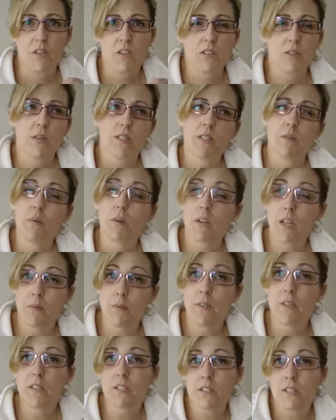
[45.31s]
So I said, well,
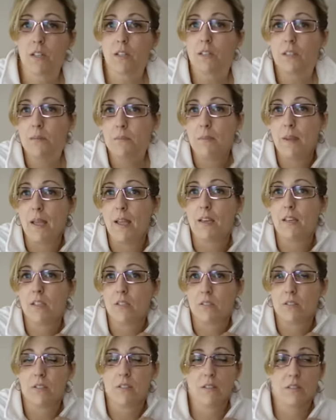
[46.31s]
come and snuggle in
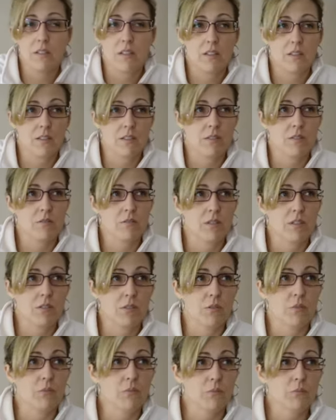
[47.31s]
bed,
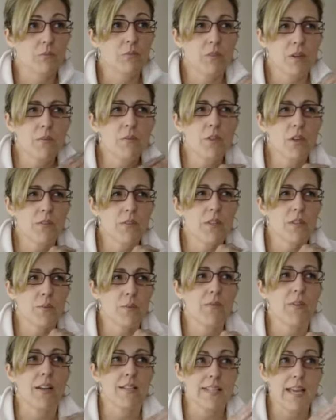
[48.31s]
and I'm sure everything
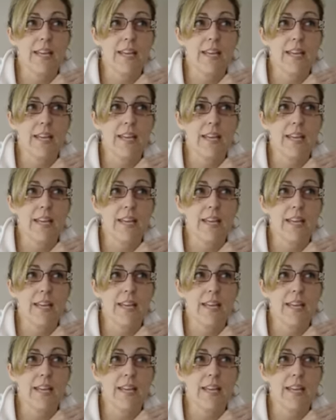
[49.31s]
will be fine.